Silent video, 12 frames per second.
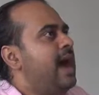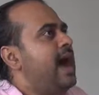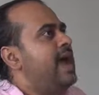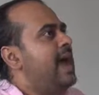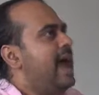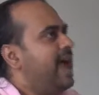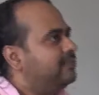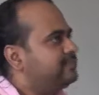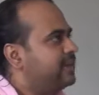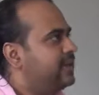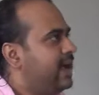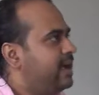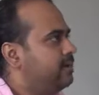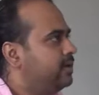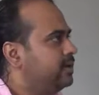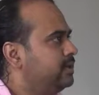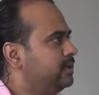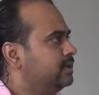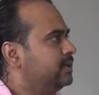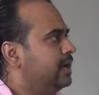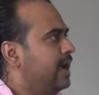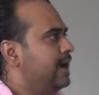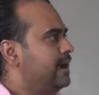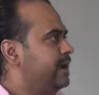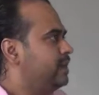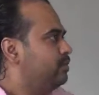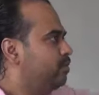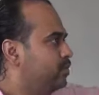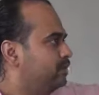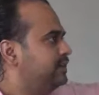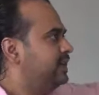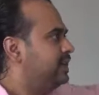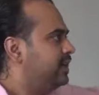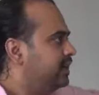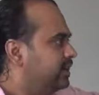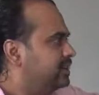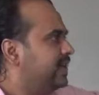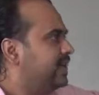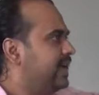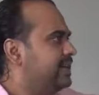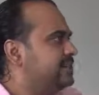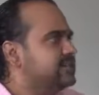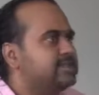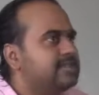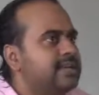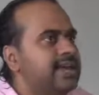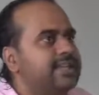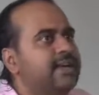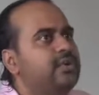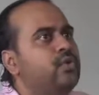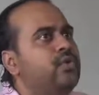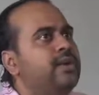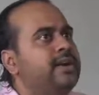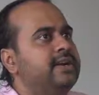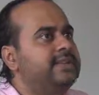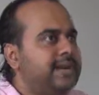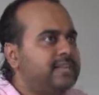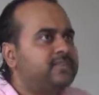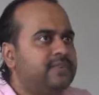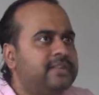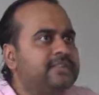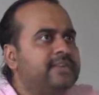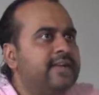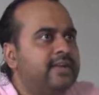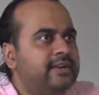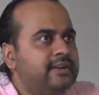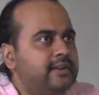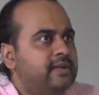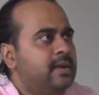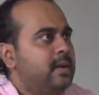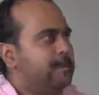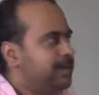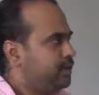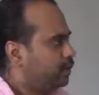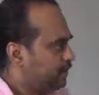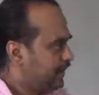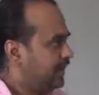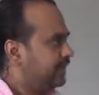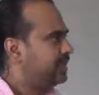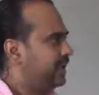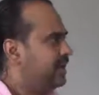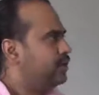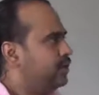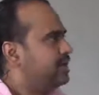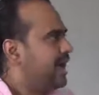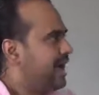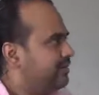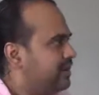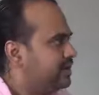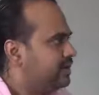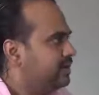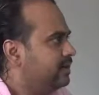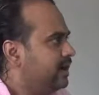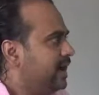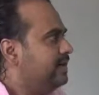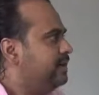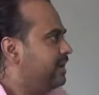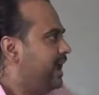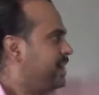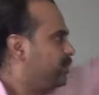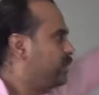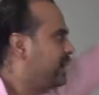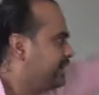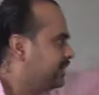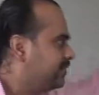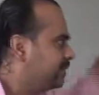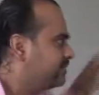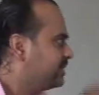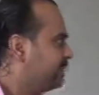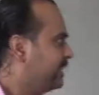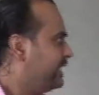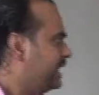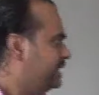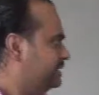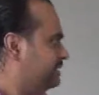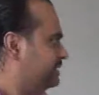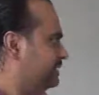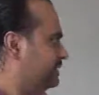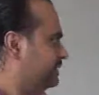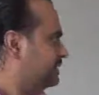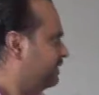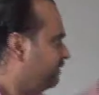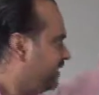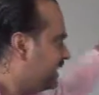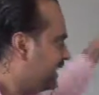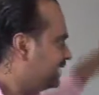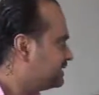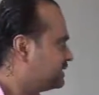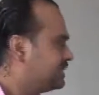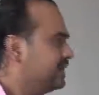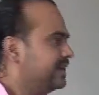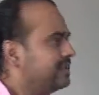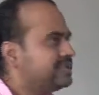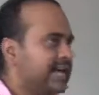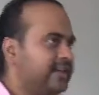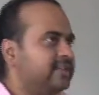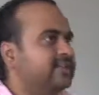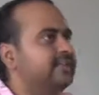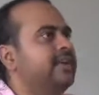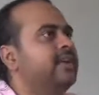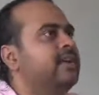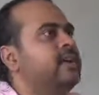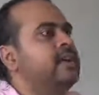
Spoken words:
I have the diamond and I remove the dirt that has gathered over it. That is one thing. But to think that I don't have it and trying to get it from somebody else, somewhere else, is another thing.